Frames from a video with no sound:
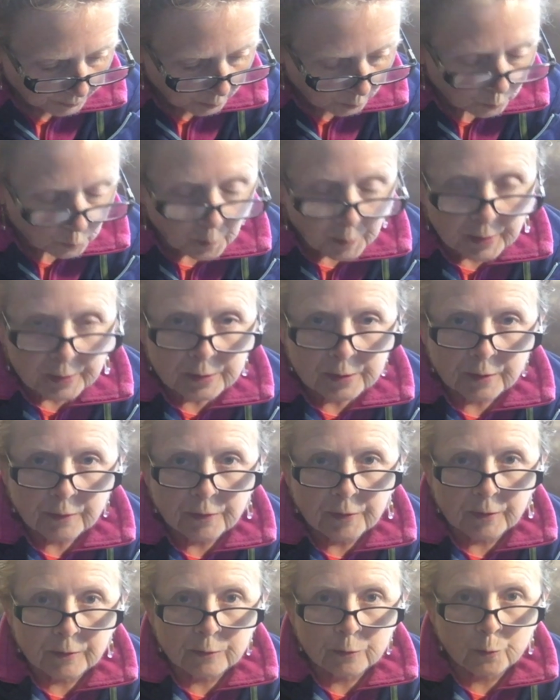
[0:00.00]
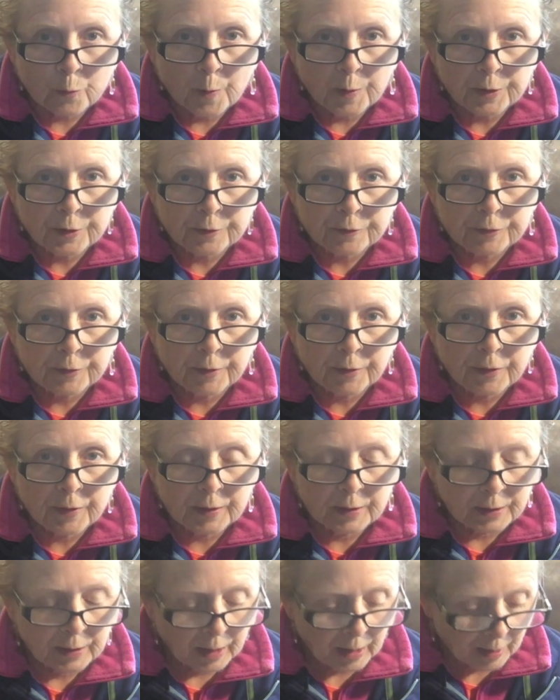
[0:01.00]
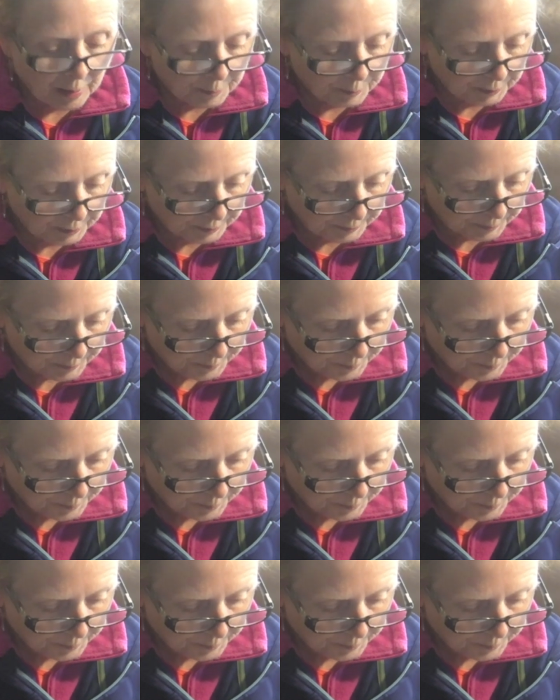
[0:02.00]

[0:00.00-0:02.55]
When did this wonderful thing happen?